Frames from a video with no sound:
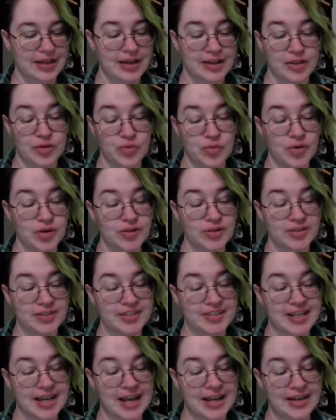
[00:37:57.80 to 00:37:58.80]
And the warden
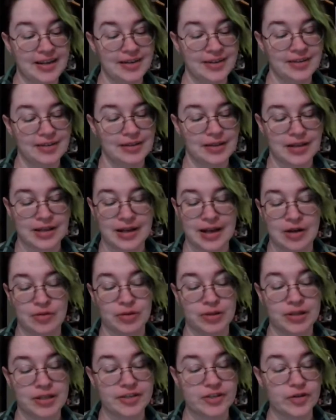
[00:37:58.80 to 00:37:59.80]
said, then I
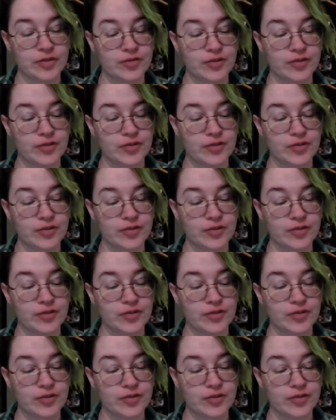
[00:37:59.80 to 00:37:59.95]
release